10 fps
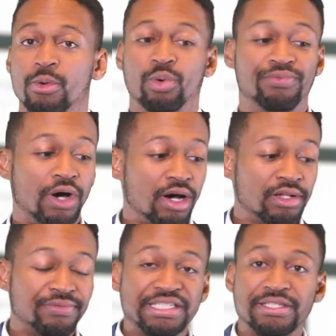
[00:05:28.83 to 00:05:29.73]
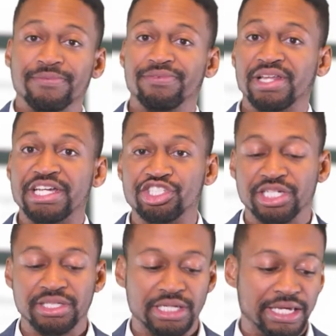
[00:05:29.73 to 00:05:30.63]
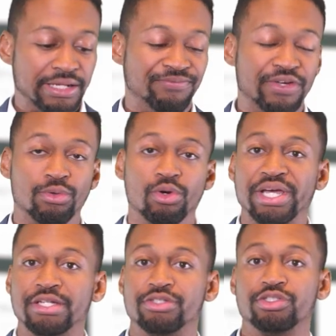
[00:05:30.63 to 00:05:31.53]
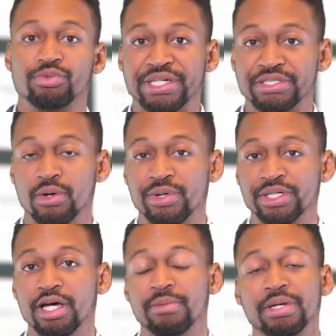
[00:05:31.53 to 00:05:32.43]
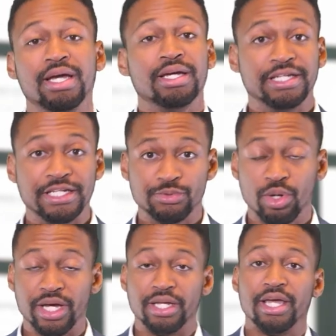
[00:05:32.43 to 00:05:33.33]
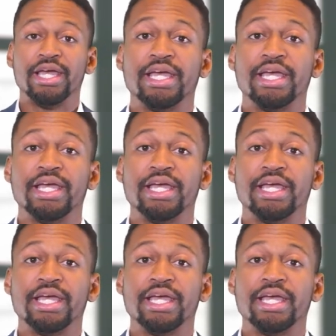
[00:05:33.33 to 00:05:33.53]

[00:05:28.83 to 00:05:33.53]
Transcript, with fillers: With all of this inflation and federal interest rates going up, guess what?